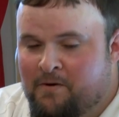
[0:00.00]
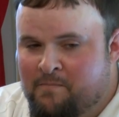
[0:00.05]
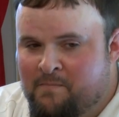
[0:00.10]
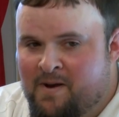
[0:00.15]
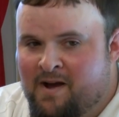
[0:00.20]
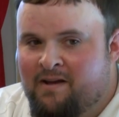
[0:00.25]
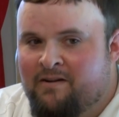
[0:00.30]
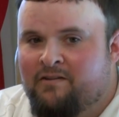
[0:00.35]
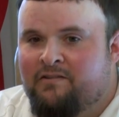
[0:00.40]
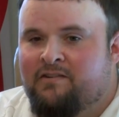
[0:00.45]
From
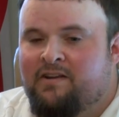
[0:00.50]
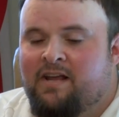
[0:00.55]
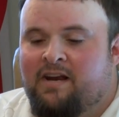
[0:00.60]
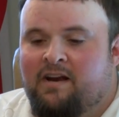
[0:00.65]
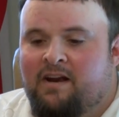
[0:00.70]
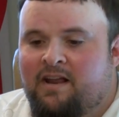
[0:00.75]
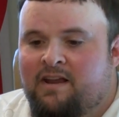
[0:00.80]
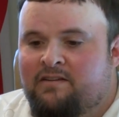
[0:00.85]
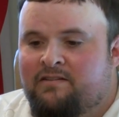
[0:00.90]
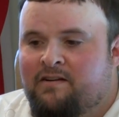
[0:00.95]
my
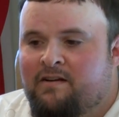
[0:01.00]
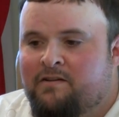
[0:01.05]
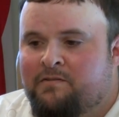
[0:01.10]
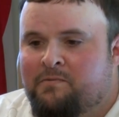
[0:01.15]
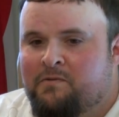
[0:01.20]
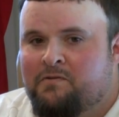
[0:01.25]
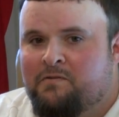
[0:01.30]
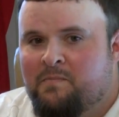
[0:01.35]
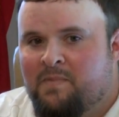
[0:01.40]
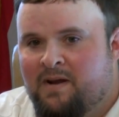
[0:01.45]
understanding, he's not
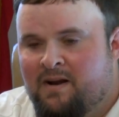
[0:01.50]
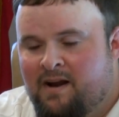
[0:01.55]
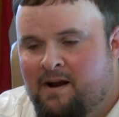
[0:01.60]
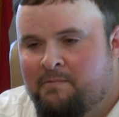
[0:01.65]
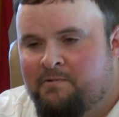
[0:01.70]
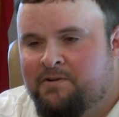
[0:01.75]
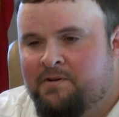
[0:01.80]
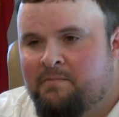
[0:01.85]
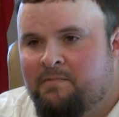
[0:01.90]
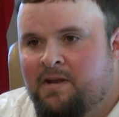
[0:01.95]
supposed to be in
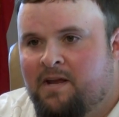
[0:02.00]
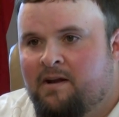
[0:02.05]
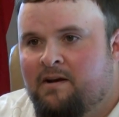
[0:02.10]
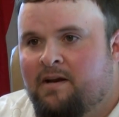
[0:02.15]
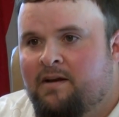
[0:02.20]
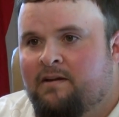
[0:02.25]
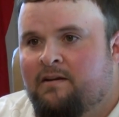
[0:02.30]
Habersham County.